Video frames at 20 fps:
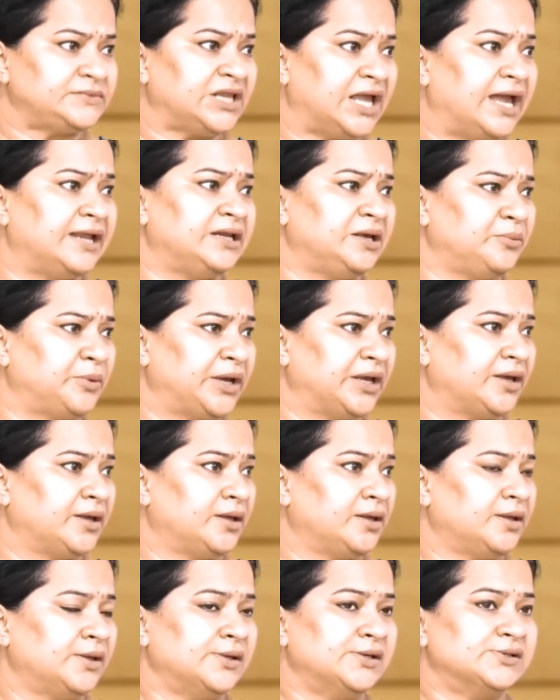Anyway,
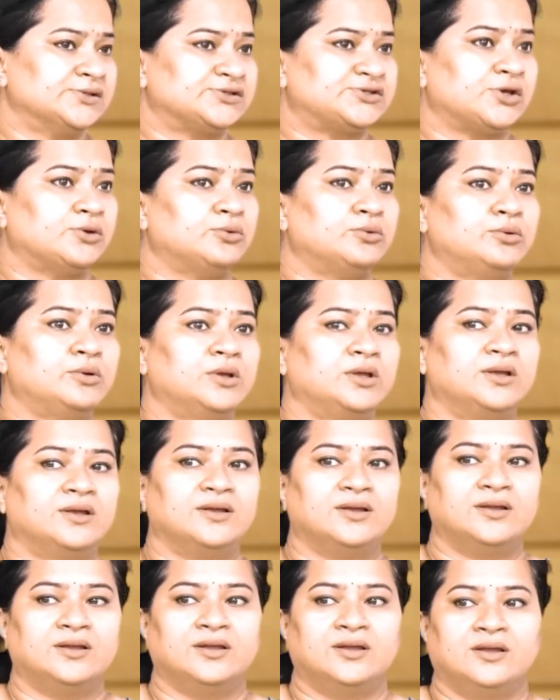so
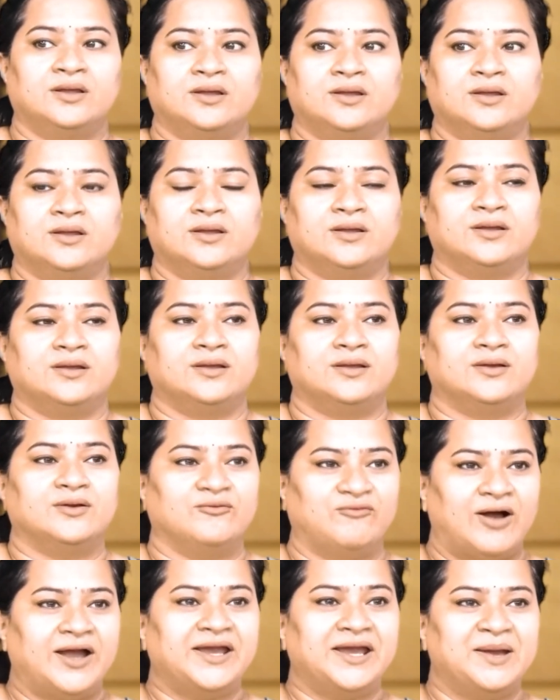
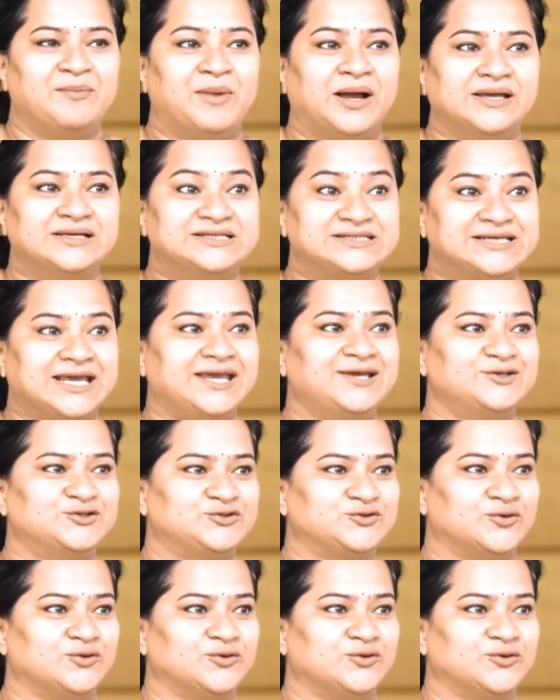why am I saying so?